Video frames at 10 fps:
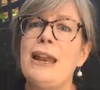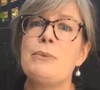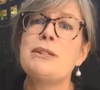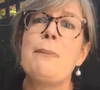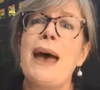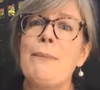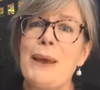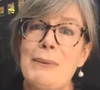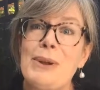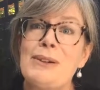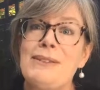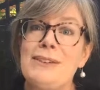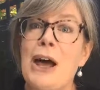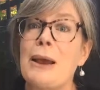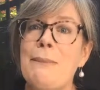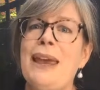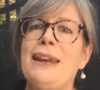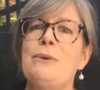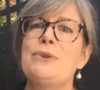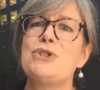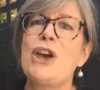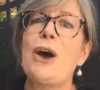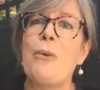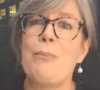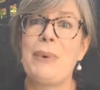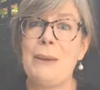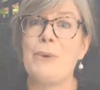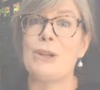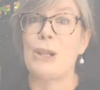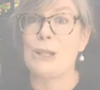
and it was about people like me, and it was to help people